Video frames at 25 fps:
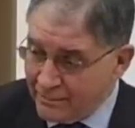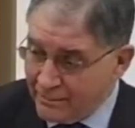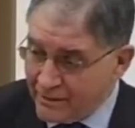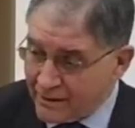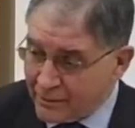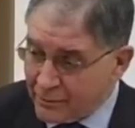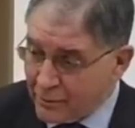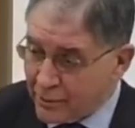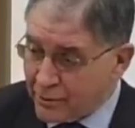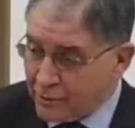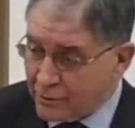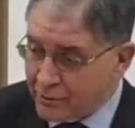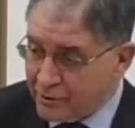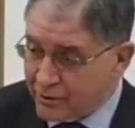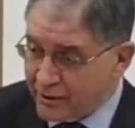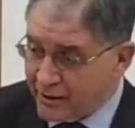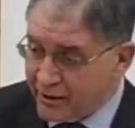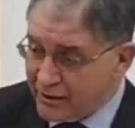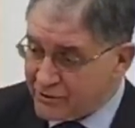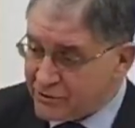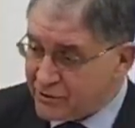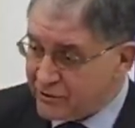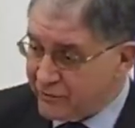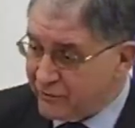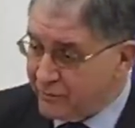but also the
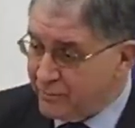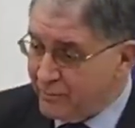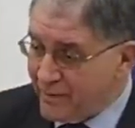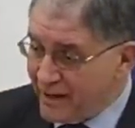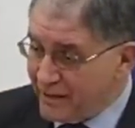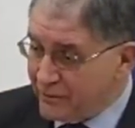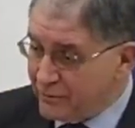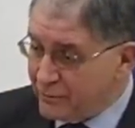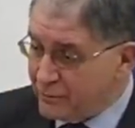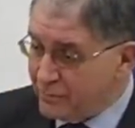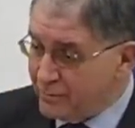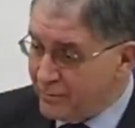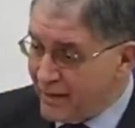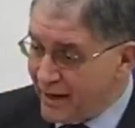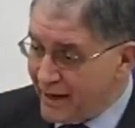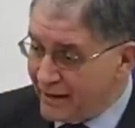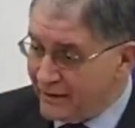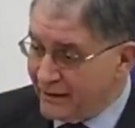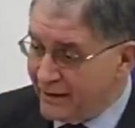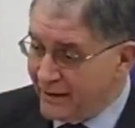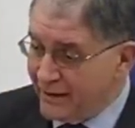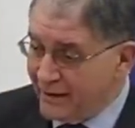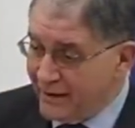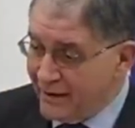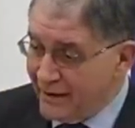relation of man to
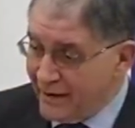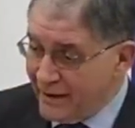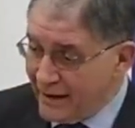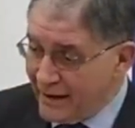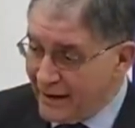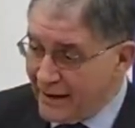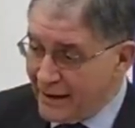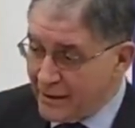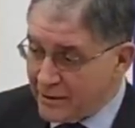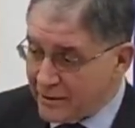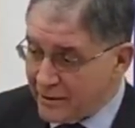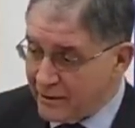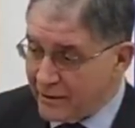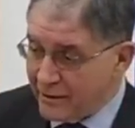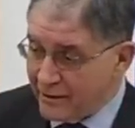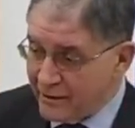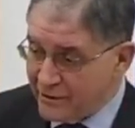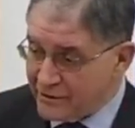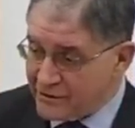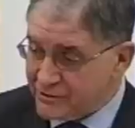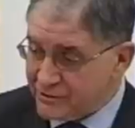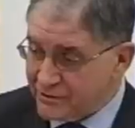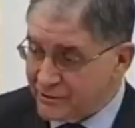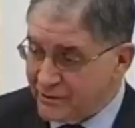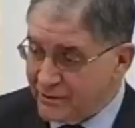man as a
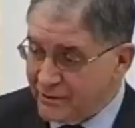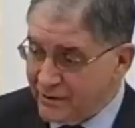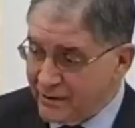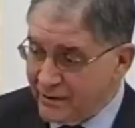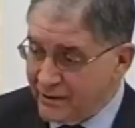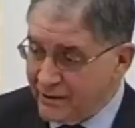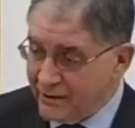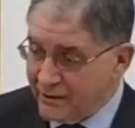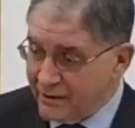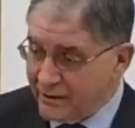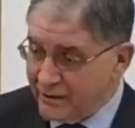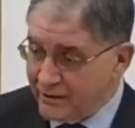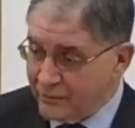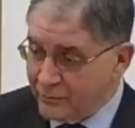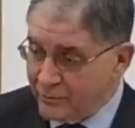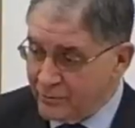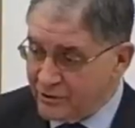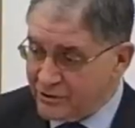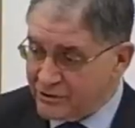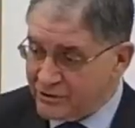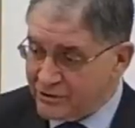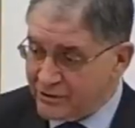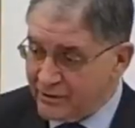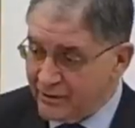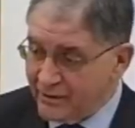relation in
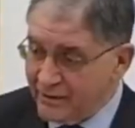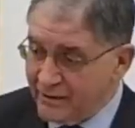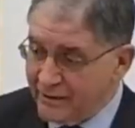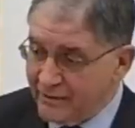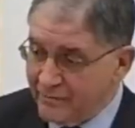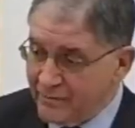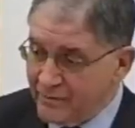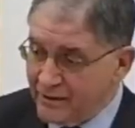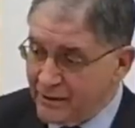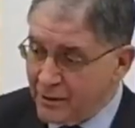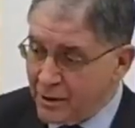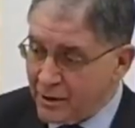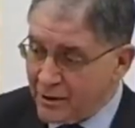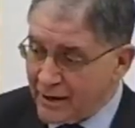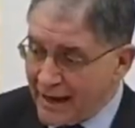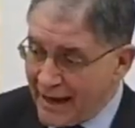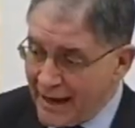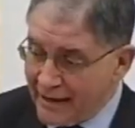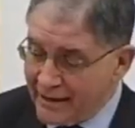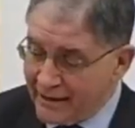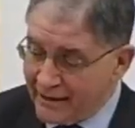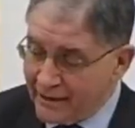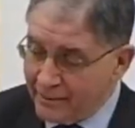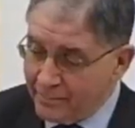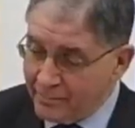which
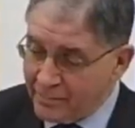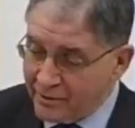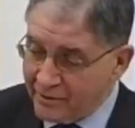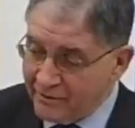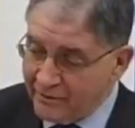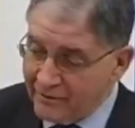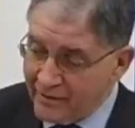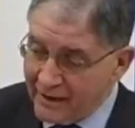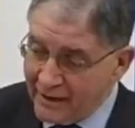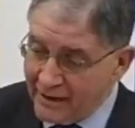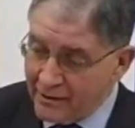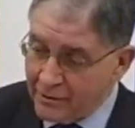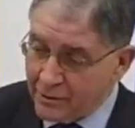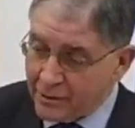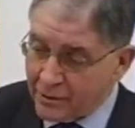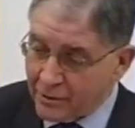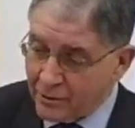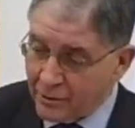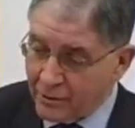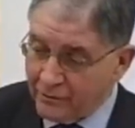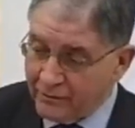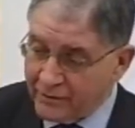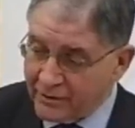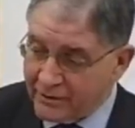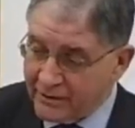desire prevails
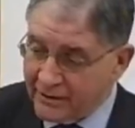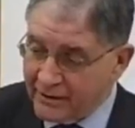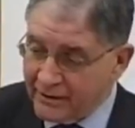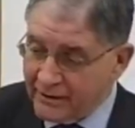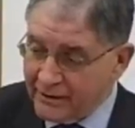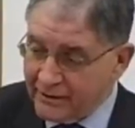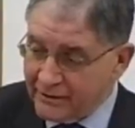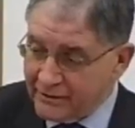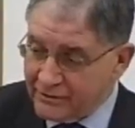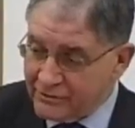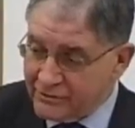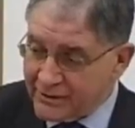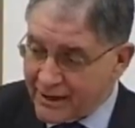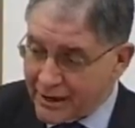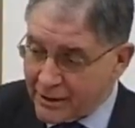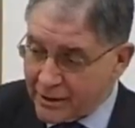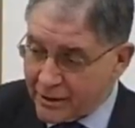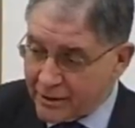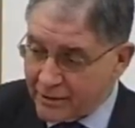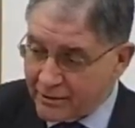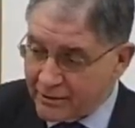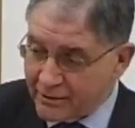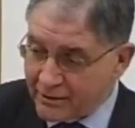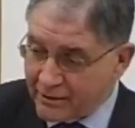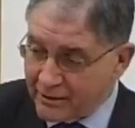over
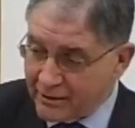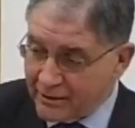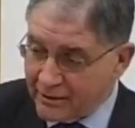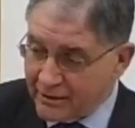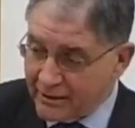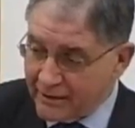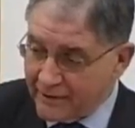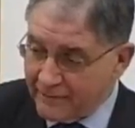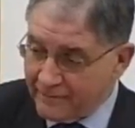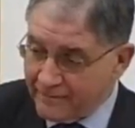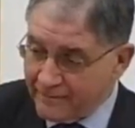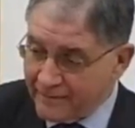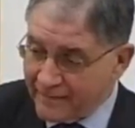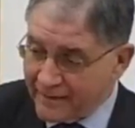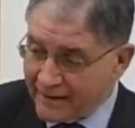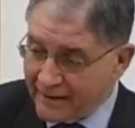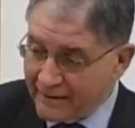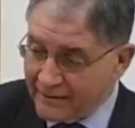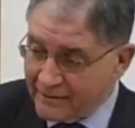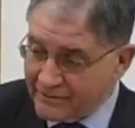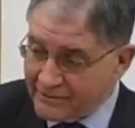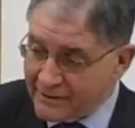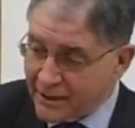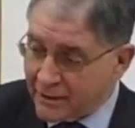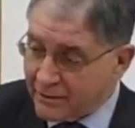just, uh, uh,
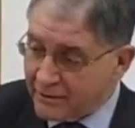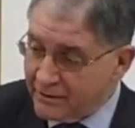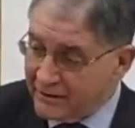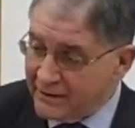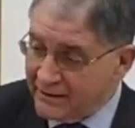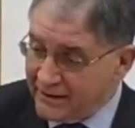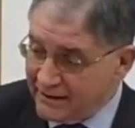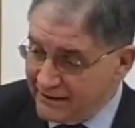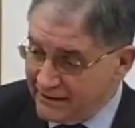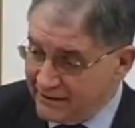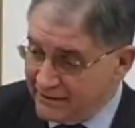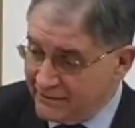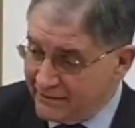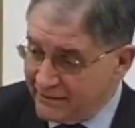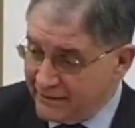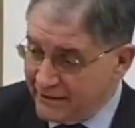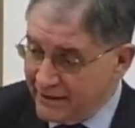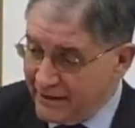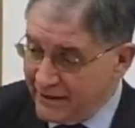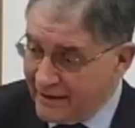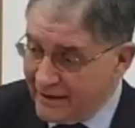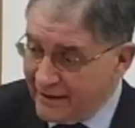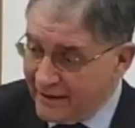just need.